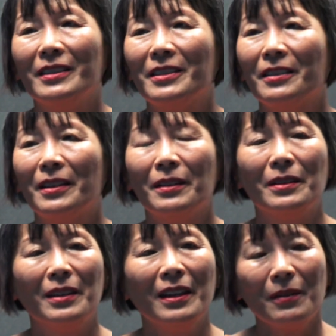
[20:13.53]
And so
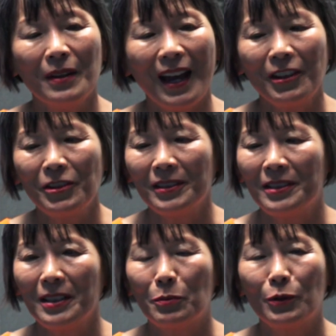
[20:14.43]
they actually
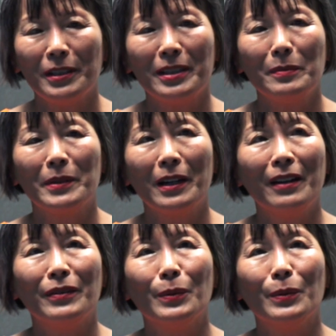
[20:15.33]
did a pretty deep dive.